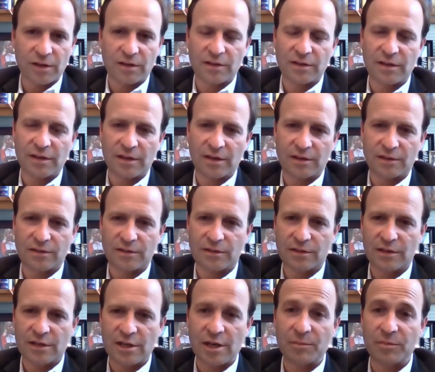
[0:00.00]

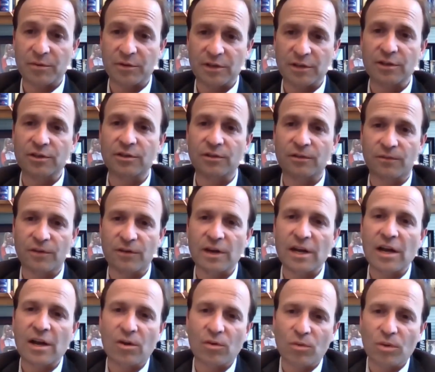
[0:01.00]
intense competition for
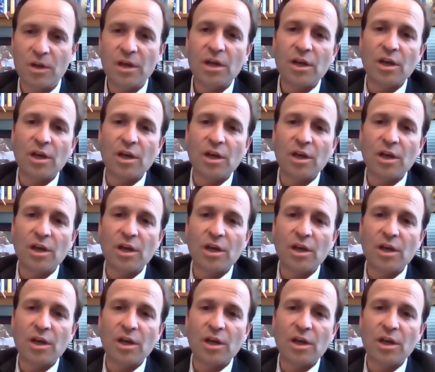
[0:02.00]
how